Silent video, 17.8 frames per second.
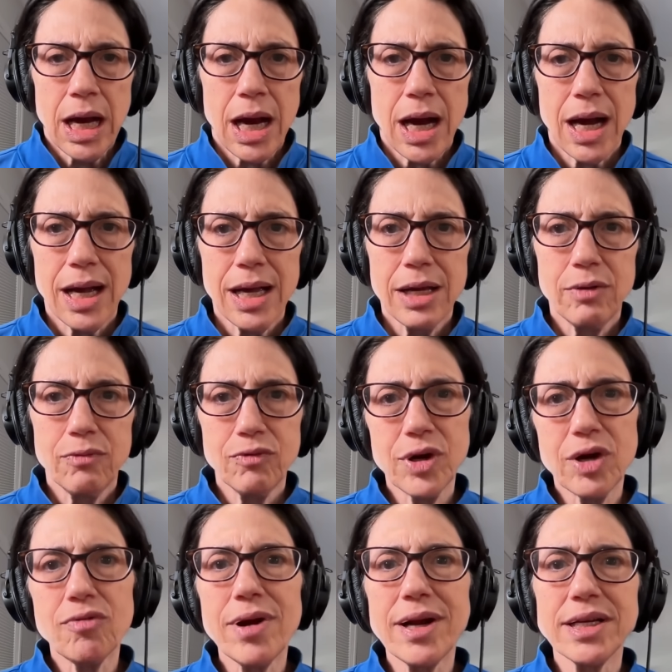I
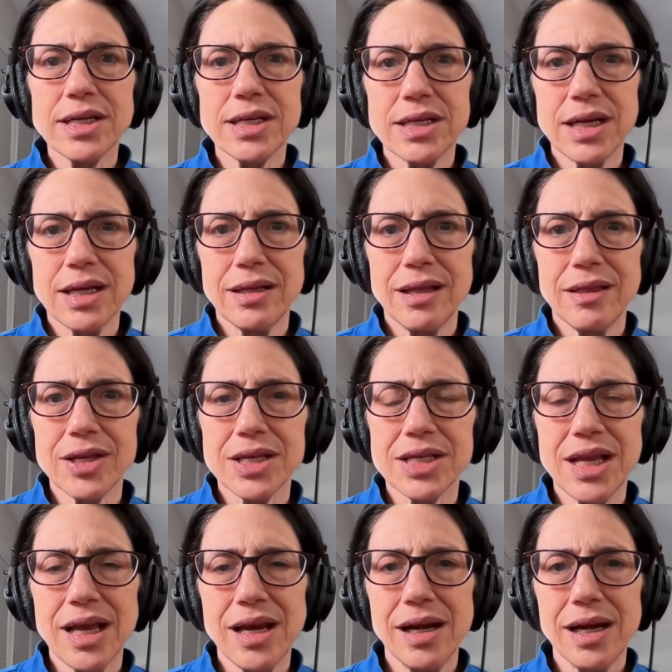regret to say that the
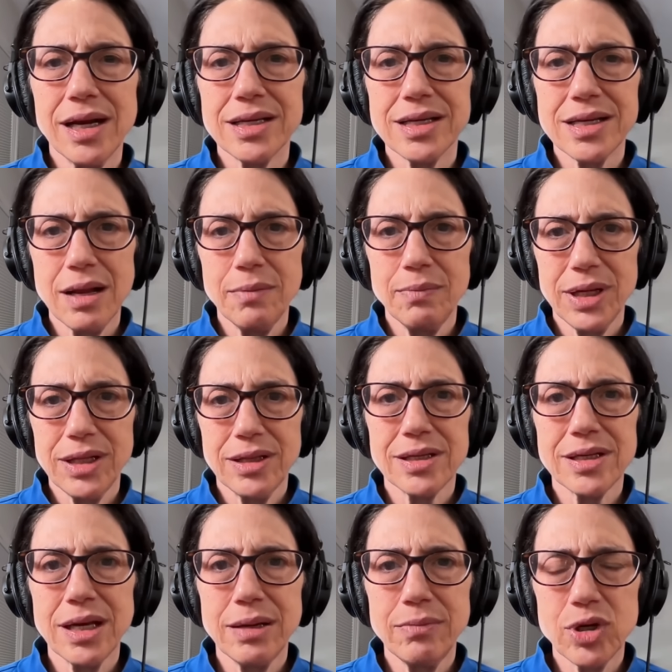Senate has not made the
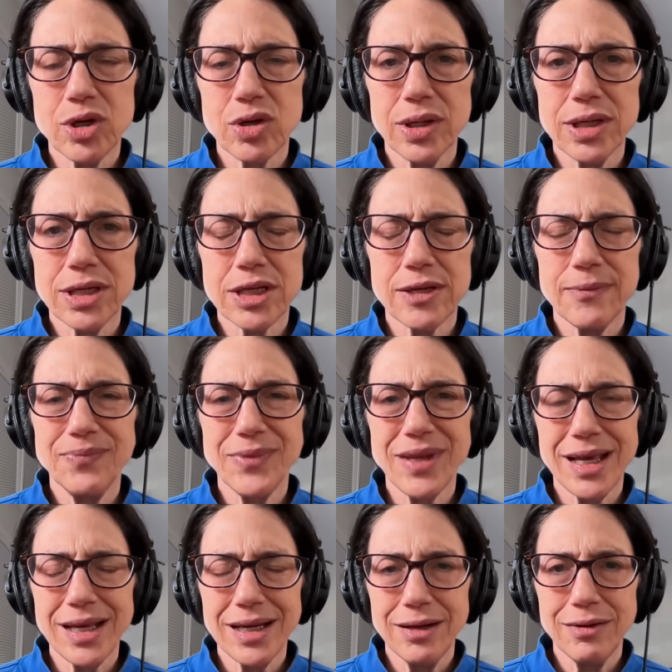same choice.
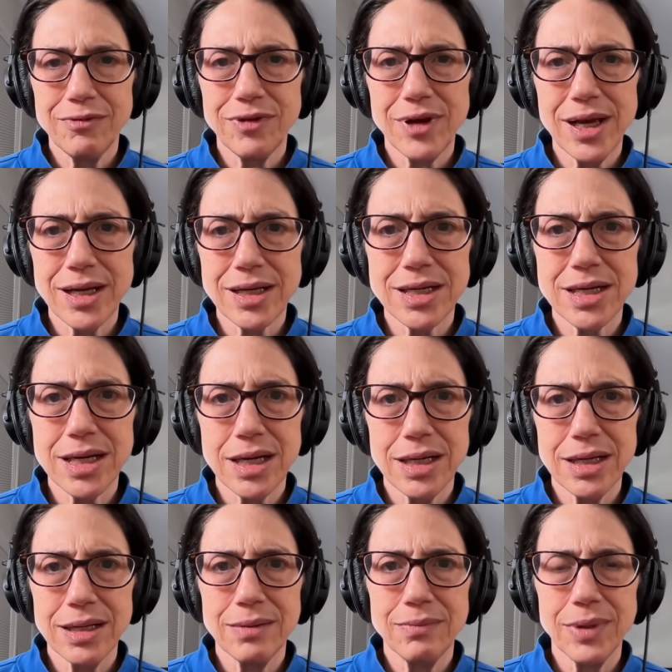And in fact,
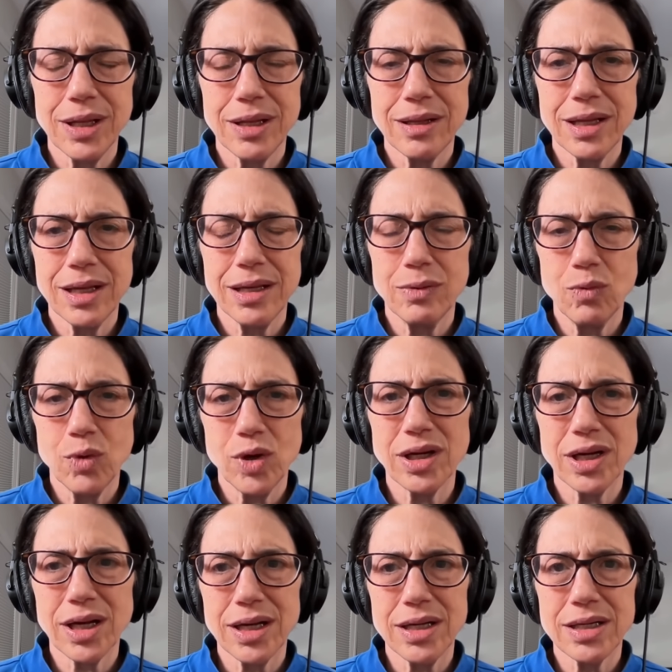they, in one
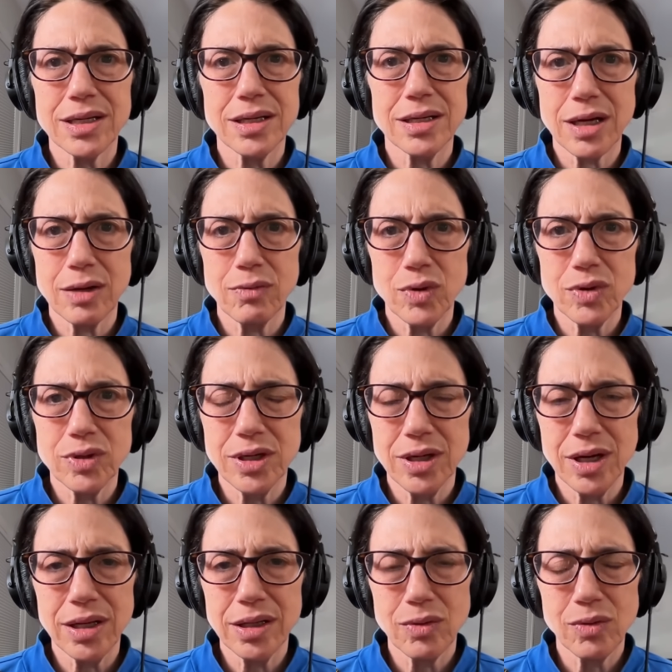case, as I wrote
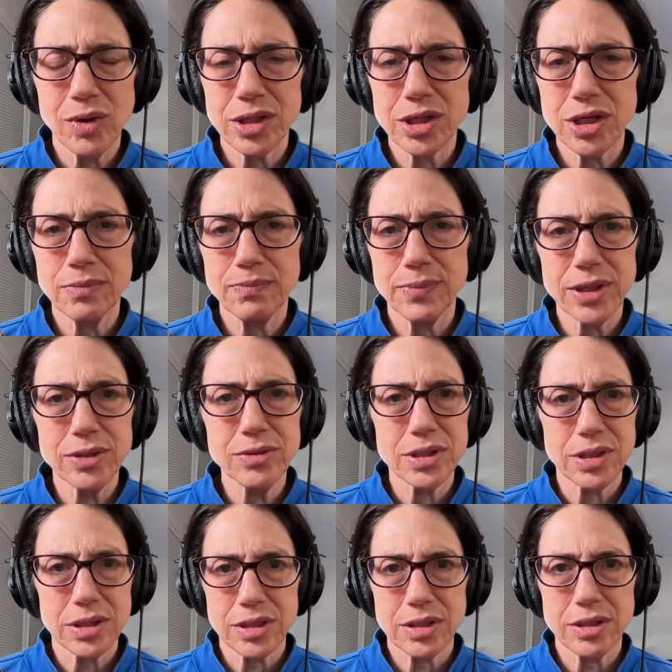today in the Washington
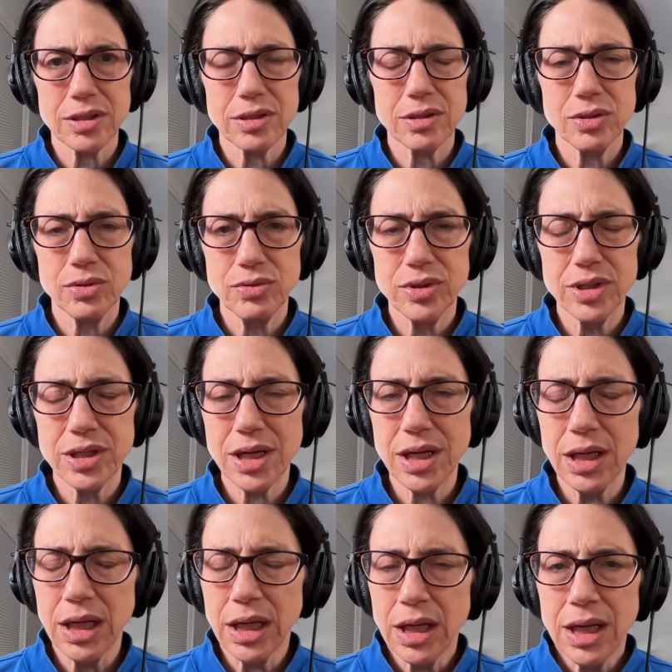Post, this is
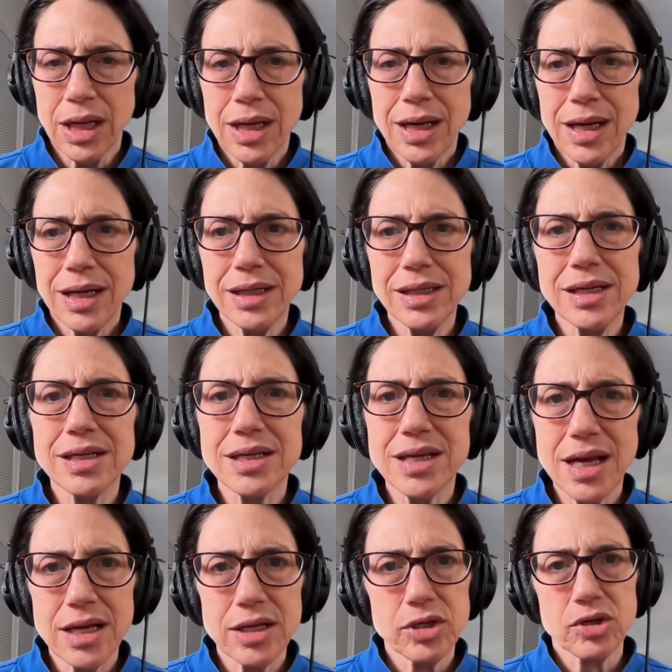Tuesday, a
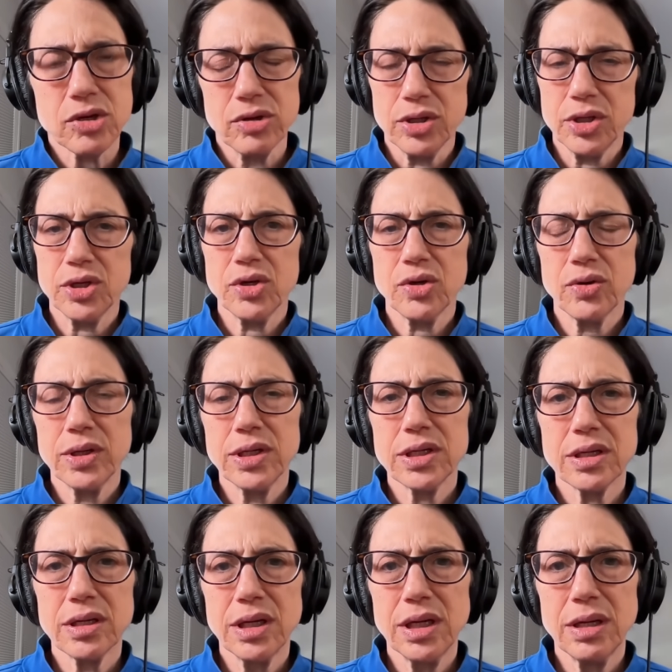disastrous
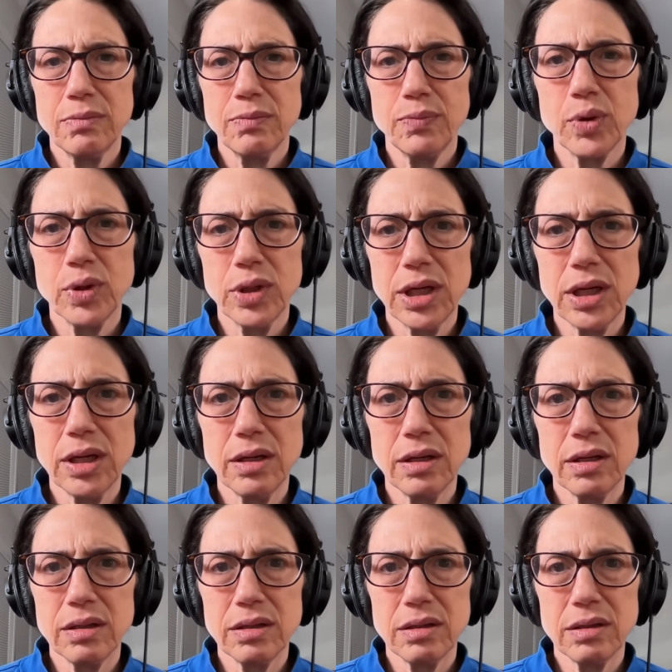choice in putting